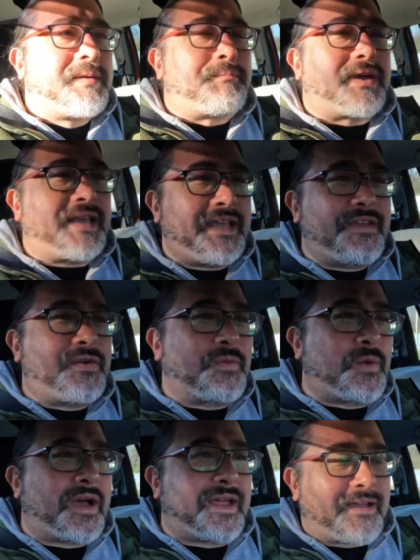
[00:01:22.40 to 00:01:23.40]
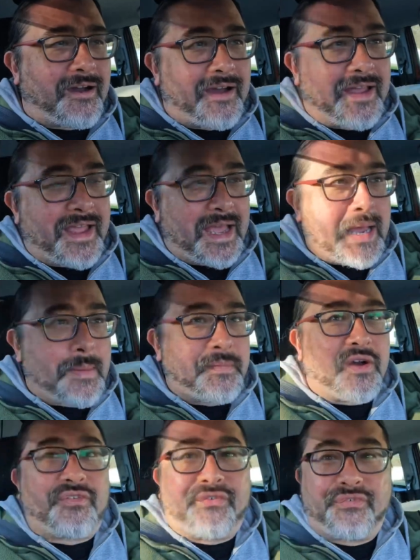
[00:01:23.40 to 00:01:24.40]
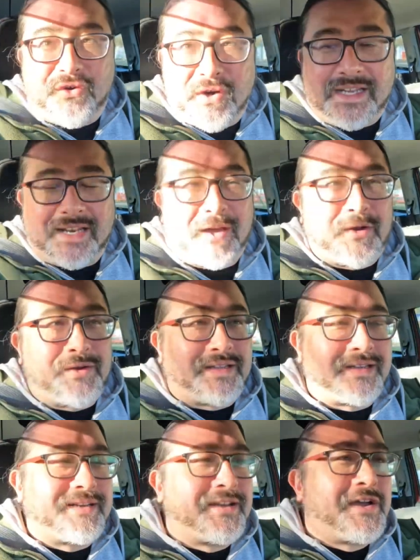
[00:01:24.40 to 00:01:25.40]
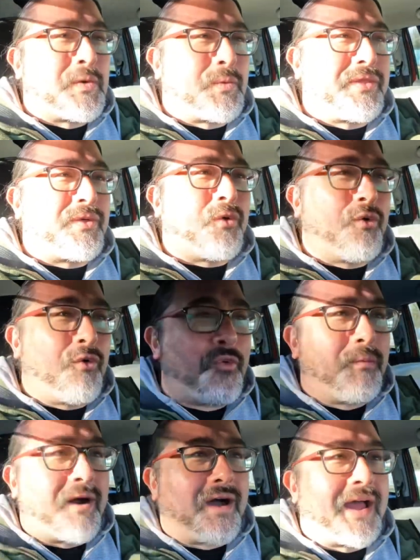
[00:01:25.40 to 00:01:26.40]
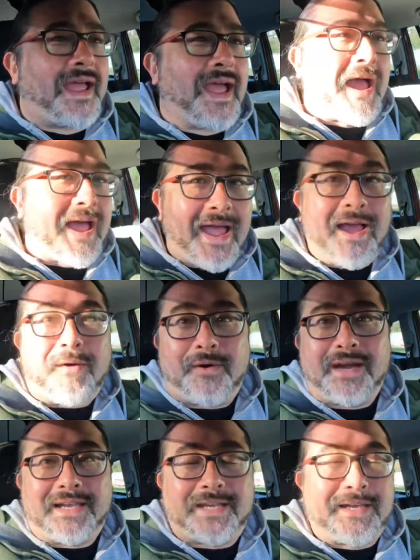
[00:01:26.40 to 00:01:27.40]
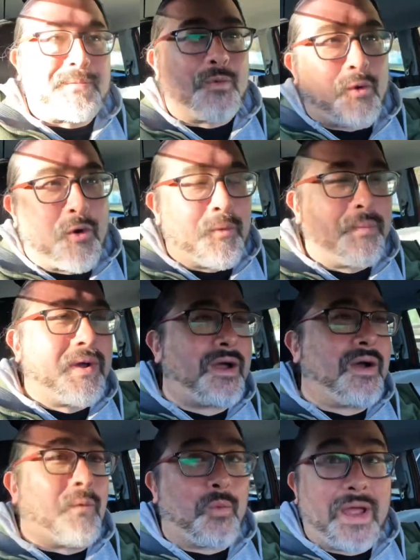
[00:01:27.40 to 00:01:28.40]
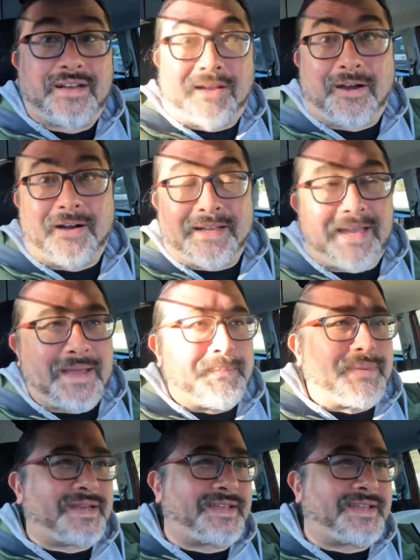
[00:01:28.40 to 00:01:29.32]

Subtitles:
But either way, I am fully loaded with all my how I keep warm when car camping